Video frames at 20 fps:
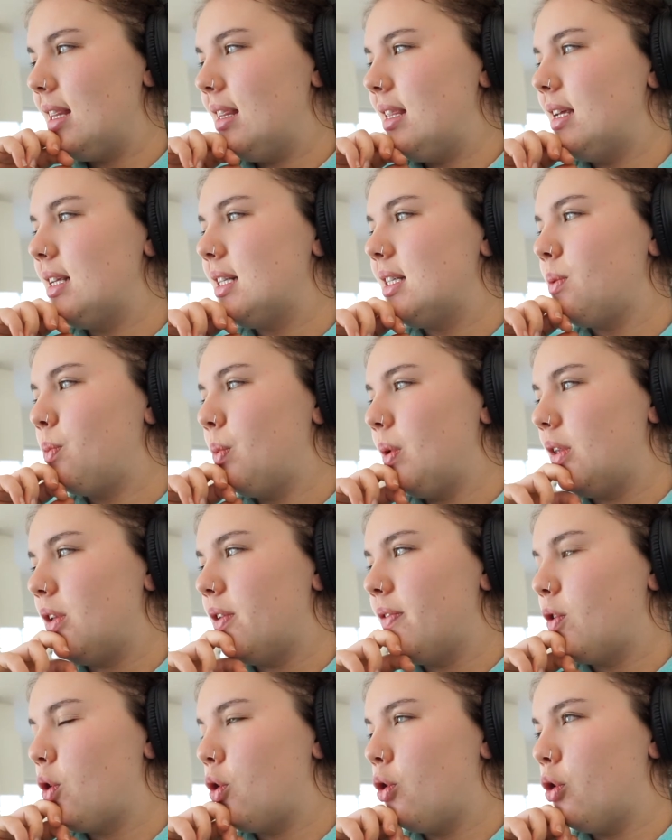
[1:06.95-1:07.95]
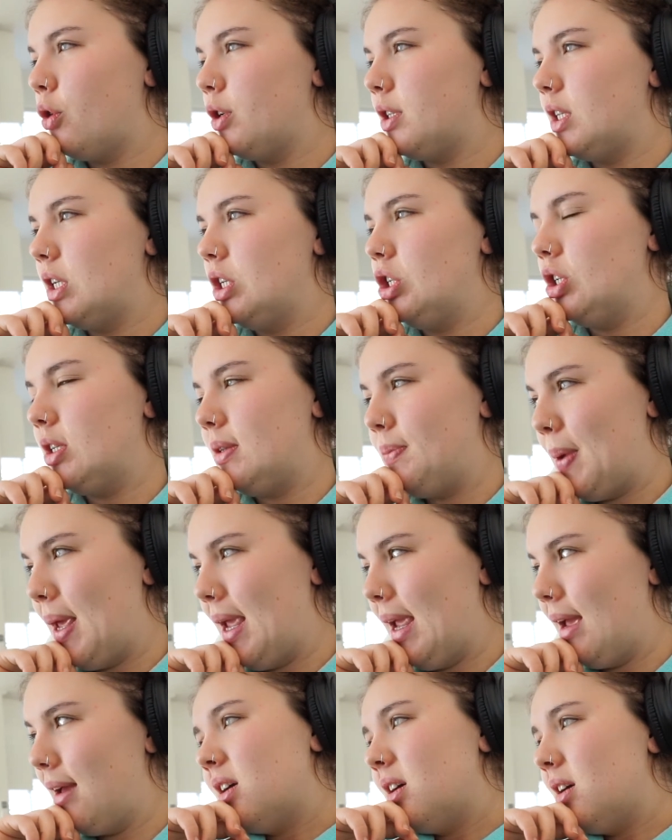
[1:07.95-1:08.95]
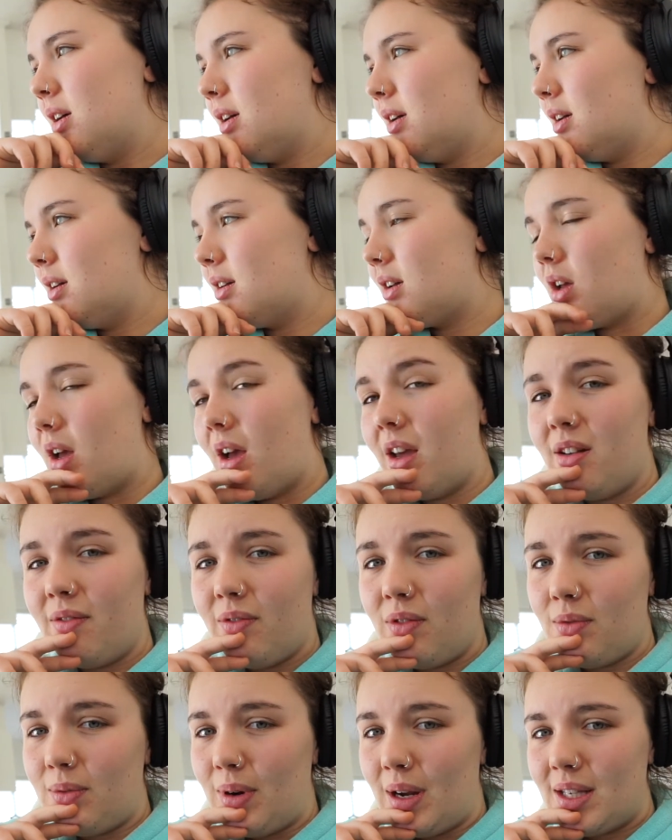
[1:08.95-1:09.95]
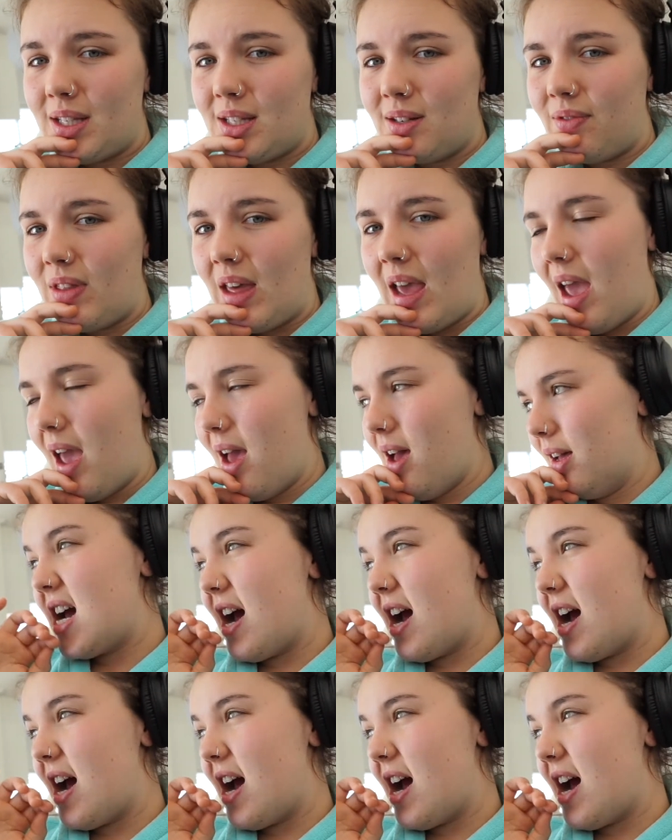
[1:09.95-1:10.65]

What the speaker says: This will of course just be kind of the rest of the house.